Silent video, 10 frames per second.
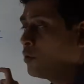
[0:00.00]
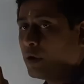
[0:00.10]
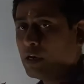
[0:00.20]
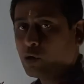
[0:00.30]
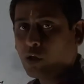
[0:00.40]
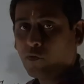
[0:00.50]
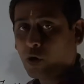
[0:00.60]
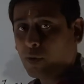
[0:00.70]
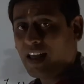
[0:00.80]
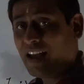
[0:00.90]
into the
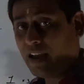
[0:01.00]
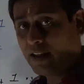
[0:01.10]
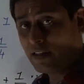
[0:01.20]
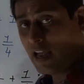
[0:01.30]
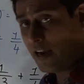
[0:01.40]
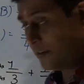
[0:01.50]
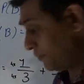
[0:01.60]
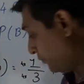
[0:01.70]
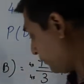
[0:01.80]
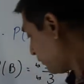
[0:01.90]
formula and then
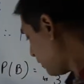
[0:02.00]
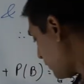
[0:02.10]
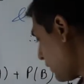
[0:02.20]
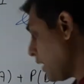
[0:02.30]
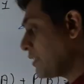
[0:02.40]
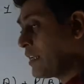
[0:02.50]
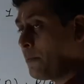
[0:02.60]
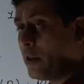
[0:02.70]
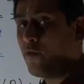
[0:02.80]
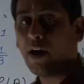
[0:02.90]

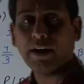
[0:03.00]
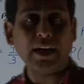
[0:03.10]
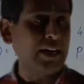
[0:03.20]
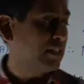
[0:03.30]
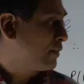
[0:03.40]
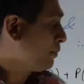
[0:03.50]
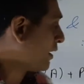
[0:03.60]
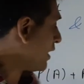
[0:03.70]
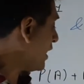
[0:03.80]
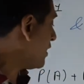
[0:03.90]
simplify. That is,
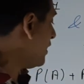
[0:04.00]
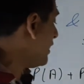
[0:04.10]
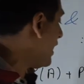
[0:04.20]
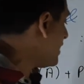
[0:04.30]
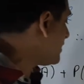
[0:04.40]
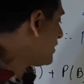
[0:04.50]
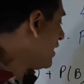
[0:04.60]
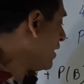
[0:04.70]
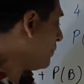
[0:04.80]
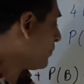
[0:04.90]
taken
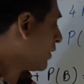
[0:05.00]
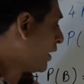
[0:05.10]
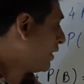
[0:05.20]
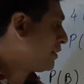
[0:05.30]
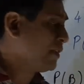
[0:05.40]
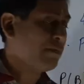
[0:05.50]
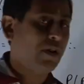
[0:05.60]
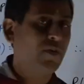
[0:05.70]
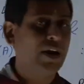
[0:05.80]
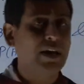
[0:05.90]
LCM and
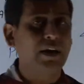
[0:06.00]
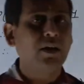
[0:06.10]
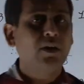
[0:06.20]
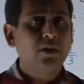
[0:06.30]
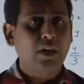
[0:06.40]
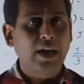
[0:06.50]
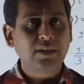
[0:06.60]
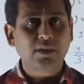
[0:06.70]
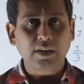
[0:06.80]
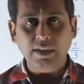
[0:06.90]
simplify it. The
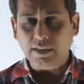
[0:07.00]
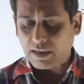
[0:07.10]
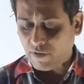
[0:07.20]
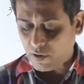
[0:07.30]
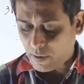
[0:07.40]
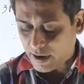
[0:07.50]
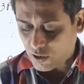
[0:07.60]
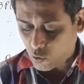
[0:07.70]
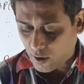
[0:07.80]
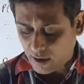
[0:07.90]
answer is 7 by
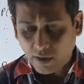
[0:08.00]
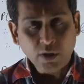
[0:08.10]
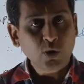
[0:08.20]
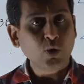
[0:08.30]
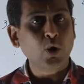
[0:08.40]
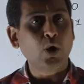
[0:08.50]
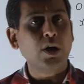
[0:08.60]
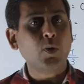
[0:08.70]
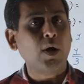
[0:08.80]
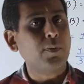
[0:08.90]
12. So your
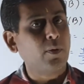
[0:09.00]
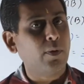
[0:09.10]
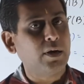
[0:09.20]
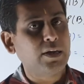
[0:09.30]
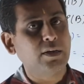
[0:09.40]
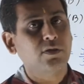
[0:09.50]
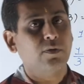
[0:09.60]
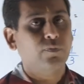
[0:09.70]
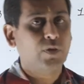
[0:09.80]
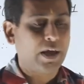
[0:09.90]
required probability is
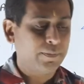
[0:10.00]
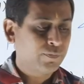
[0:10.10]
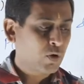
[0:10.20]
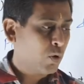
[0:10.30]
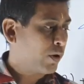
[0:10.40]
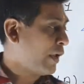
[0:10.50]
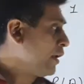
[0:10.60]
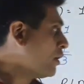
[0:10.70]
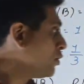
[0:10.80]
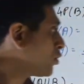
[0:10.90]
there.
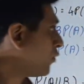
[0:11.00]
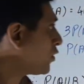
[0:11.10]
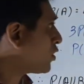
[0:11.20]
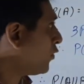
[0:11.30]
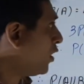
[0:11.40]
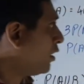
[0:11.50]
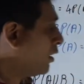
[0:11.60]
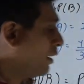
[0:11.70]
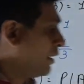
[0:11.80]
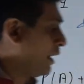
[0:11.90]
Okay. So first of
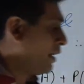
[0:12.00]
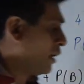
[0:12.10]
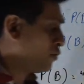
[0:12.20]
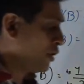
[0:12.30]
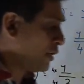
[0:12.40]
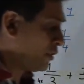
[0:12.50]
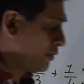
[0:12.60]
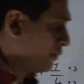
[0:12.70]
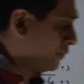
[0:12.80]
all, write down this.